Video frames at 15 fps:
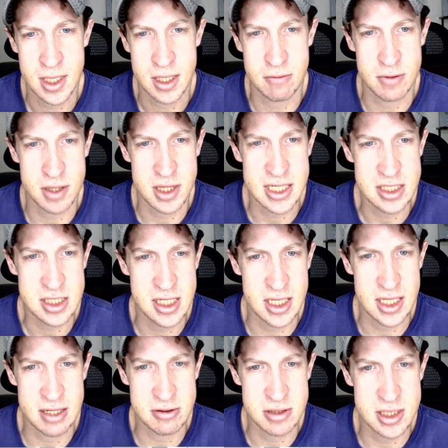And what that's going to
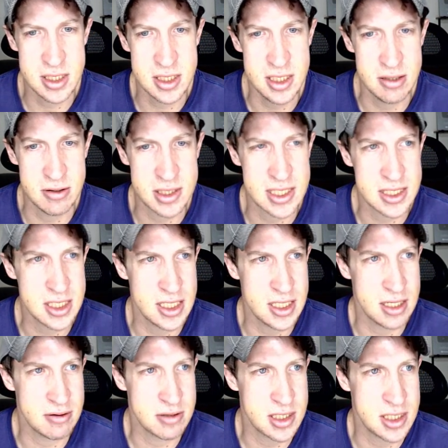allow us to do is that's going to
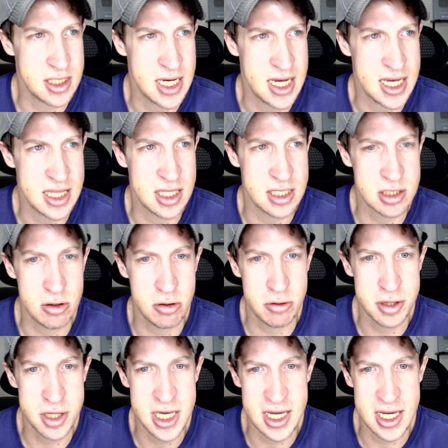allow us to take this whole
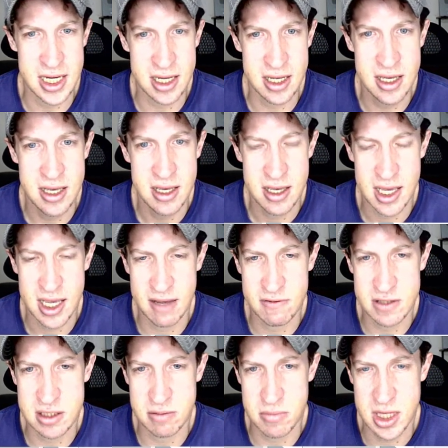thing and give
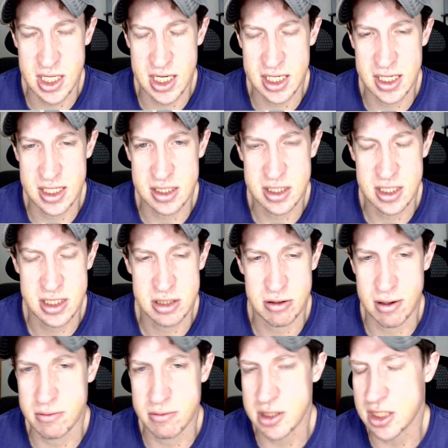us some thickness. So
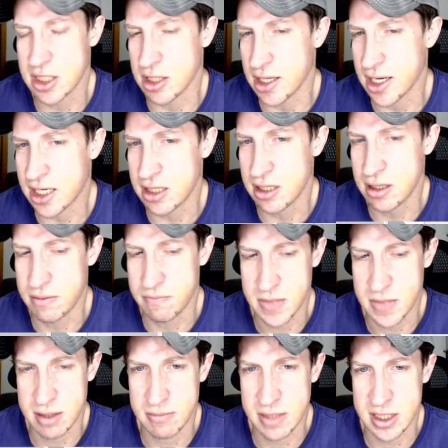I would select
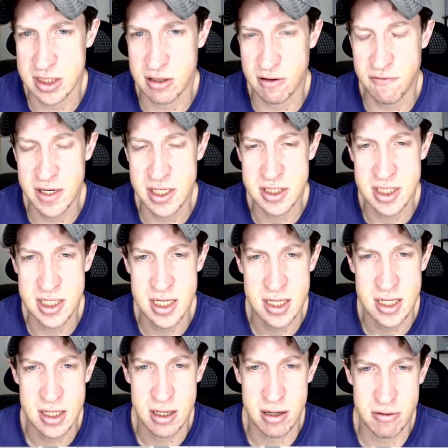my surface.
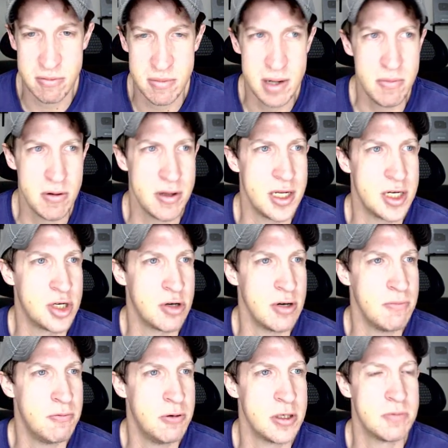And remember that
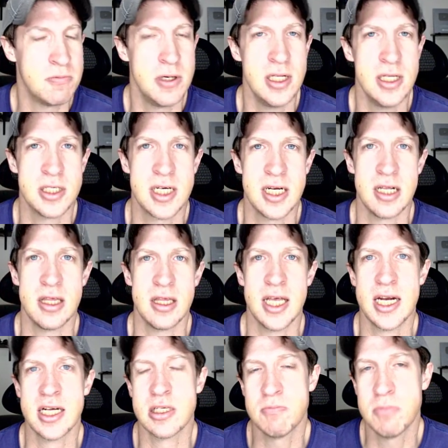joint push pull is going to
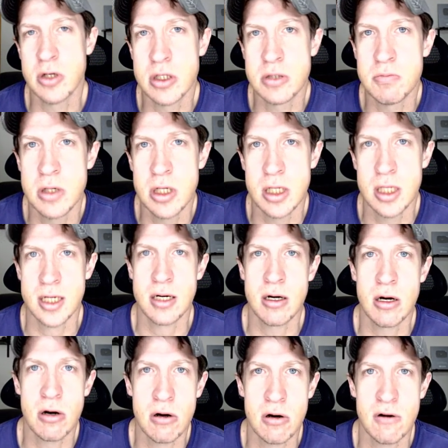let us push pull a
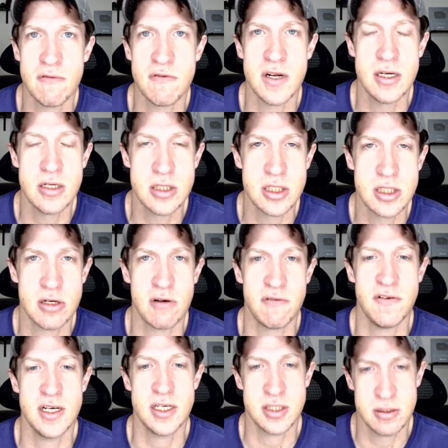curved
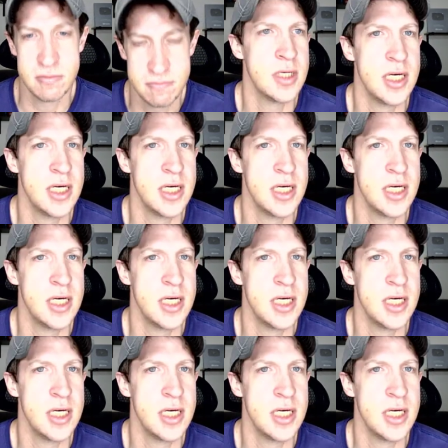surface.